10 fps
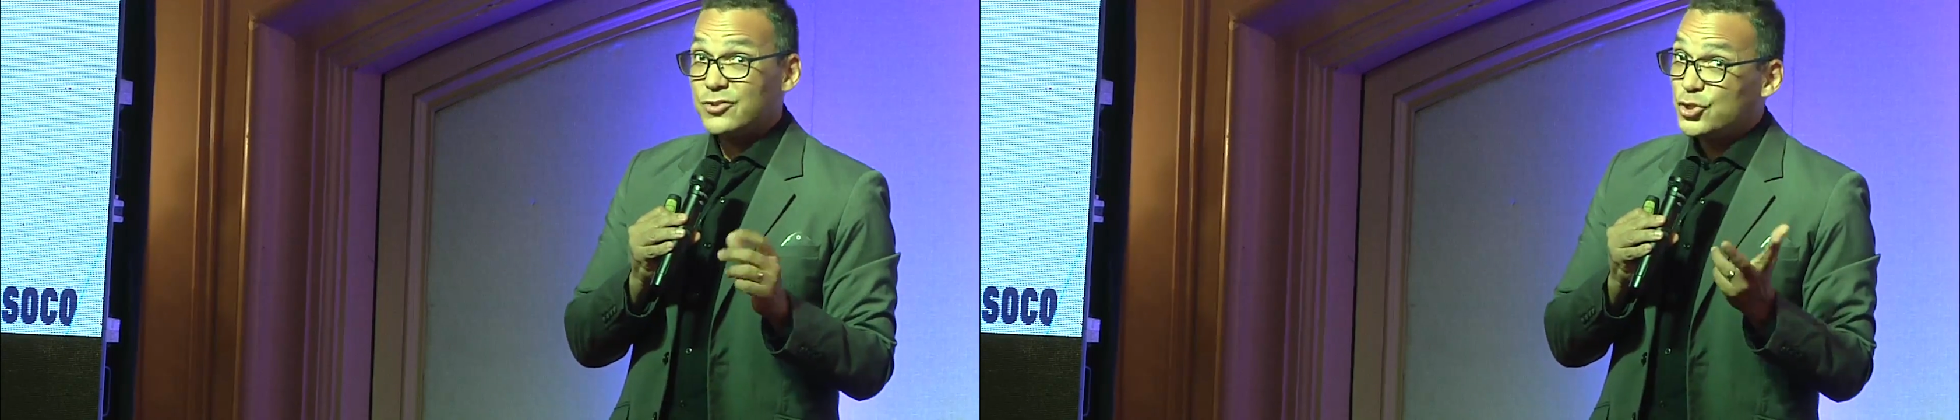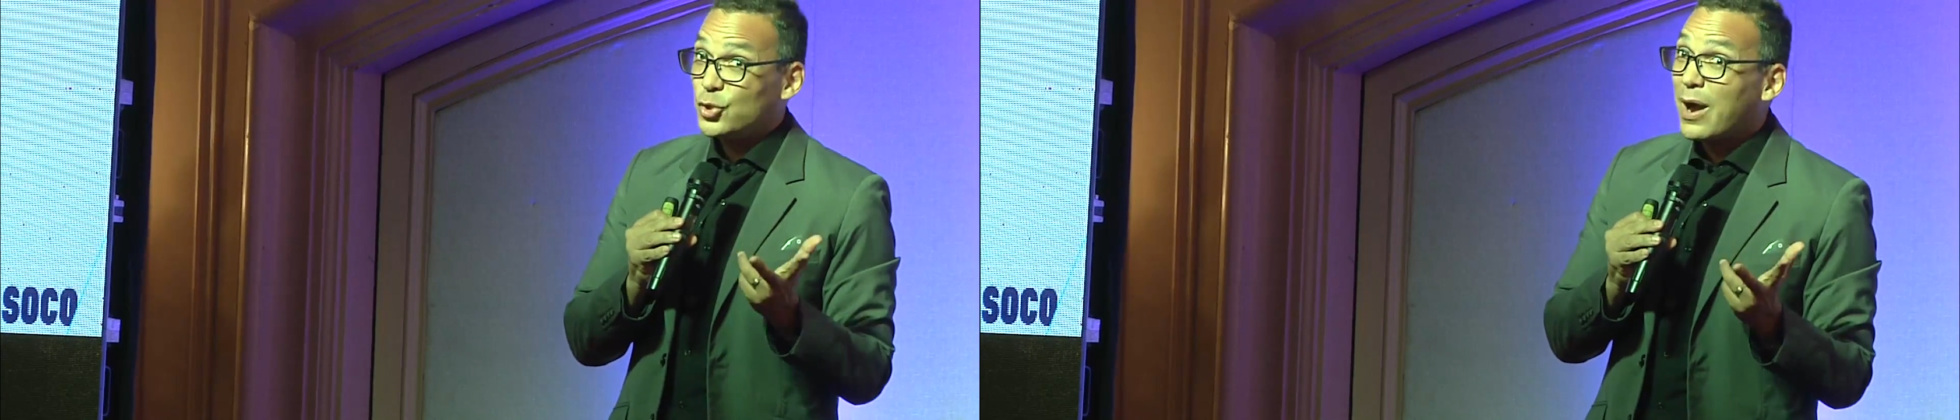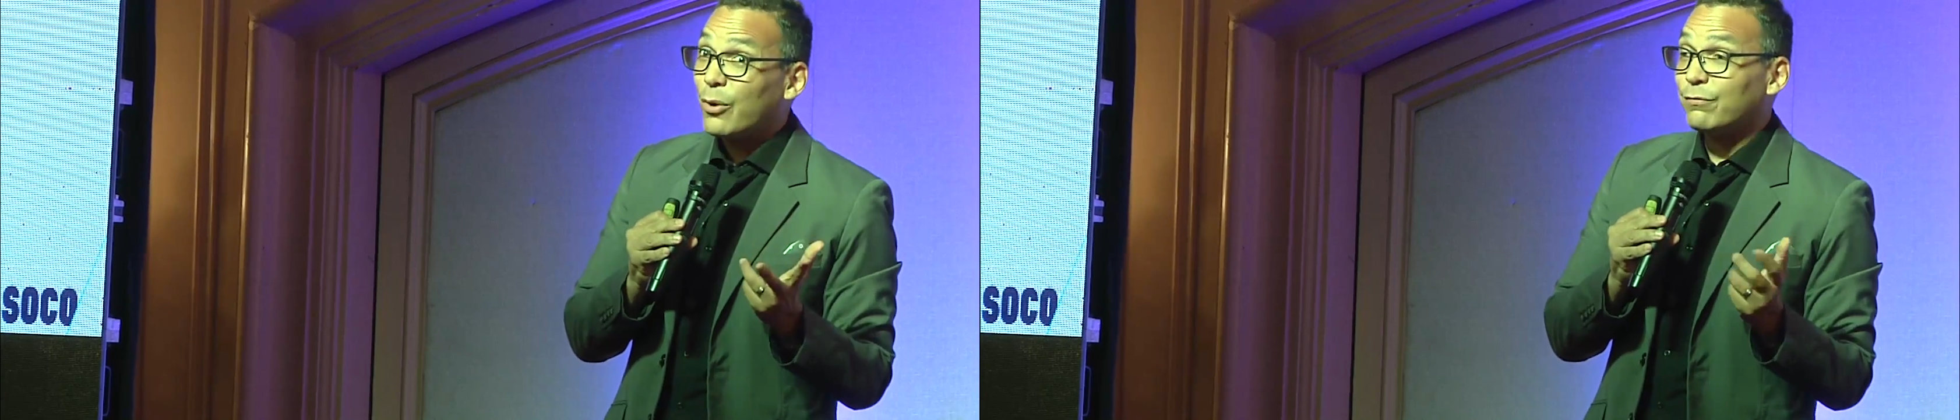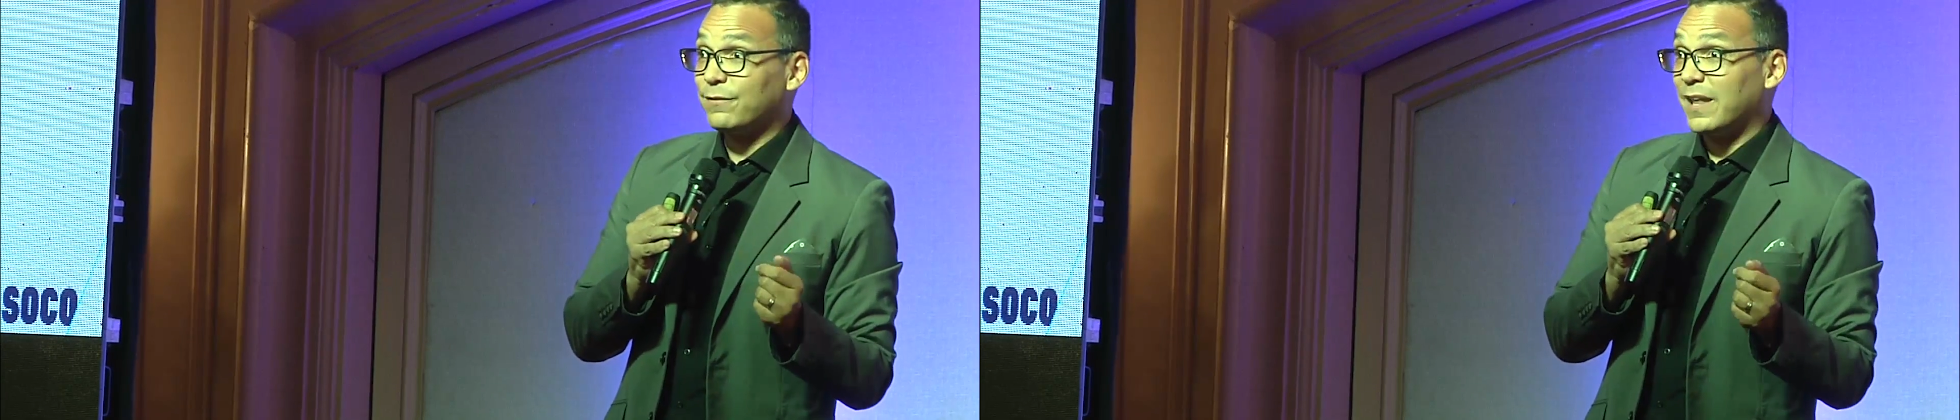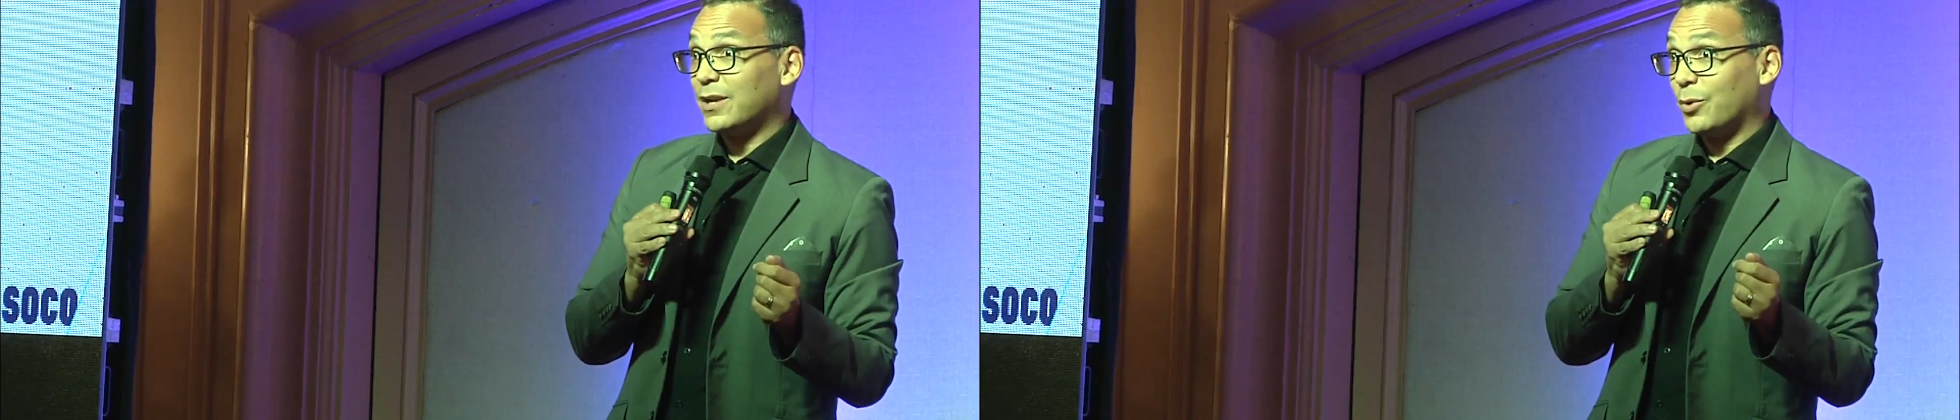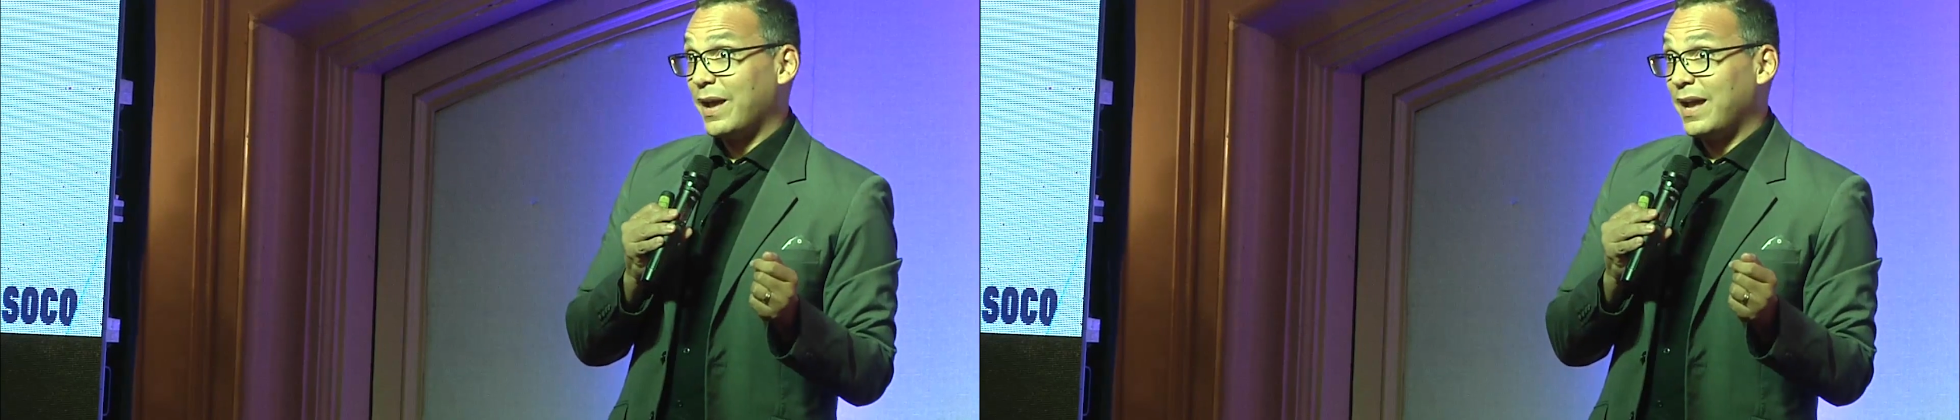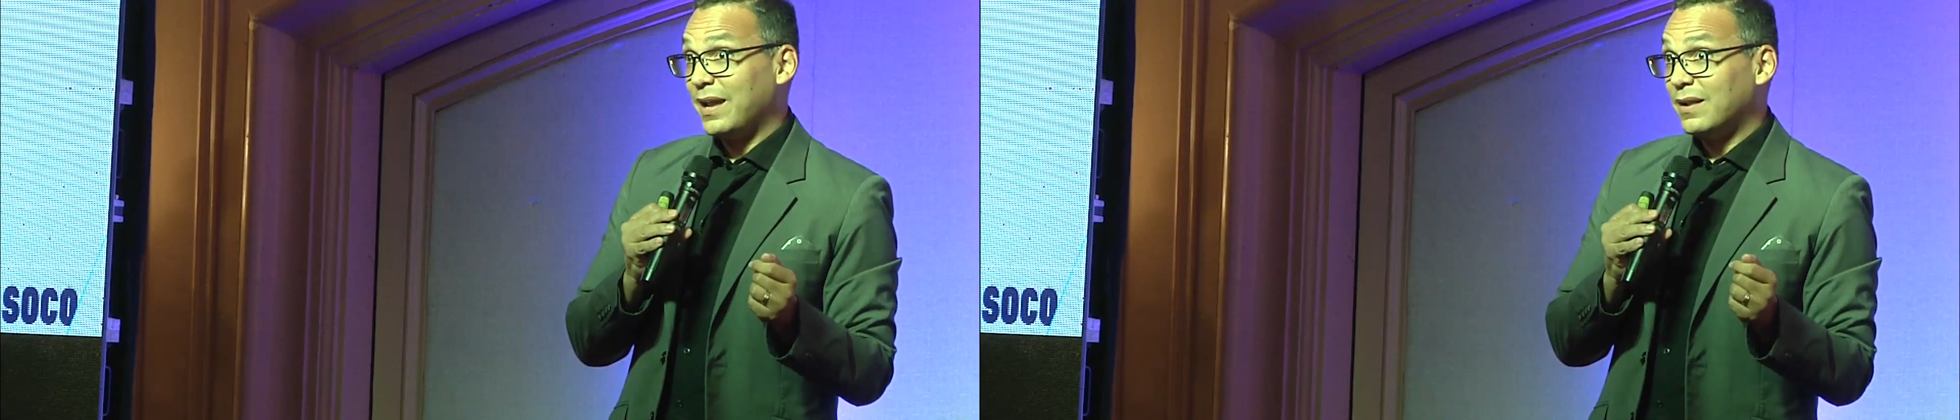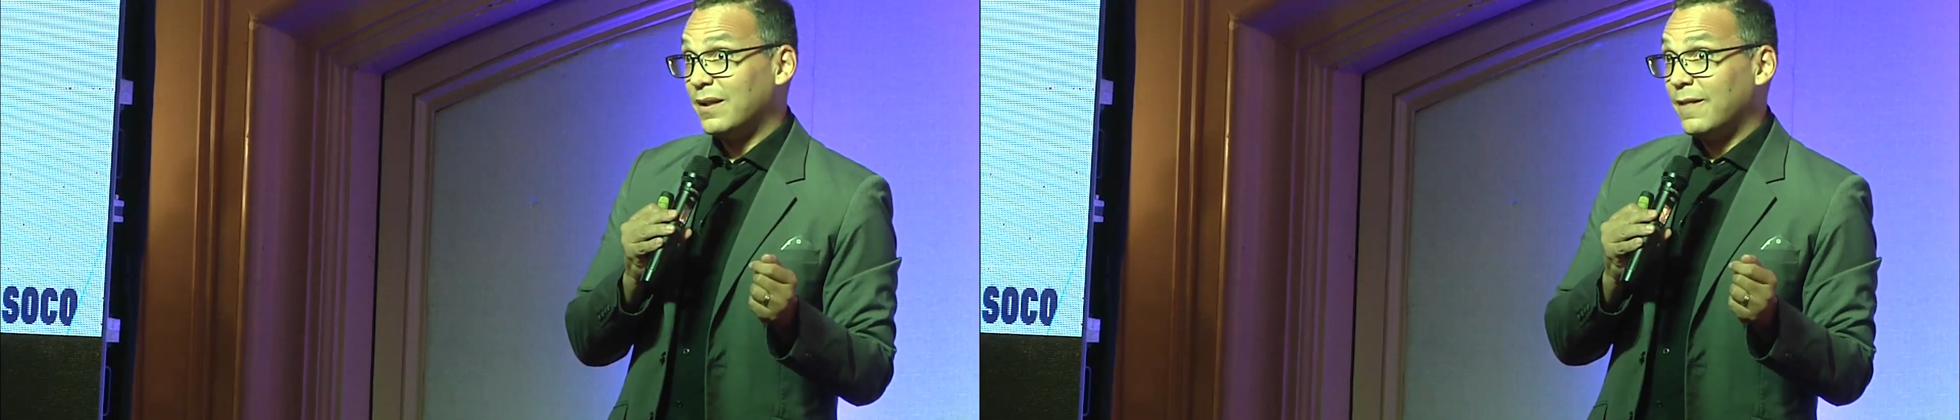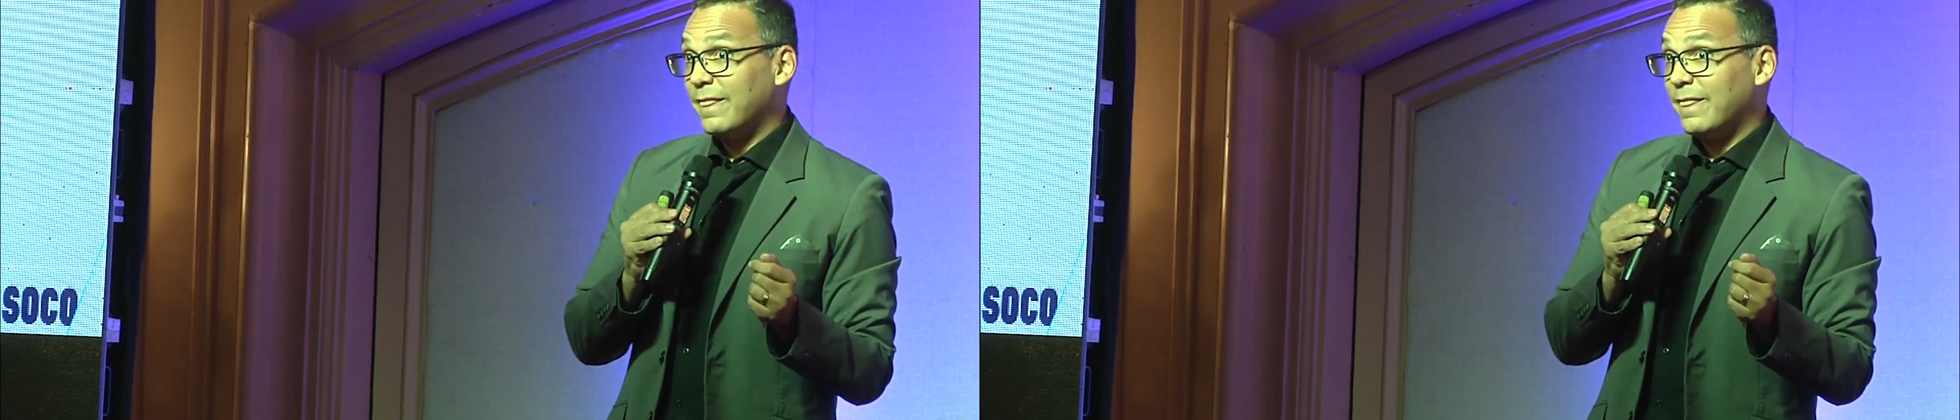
2-hour flight away,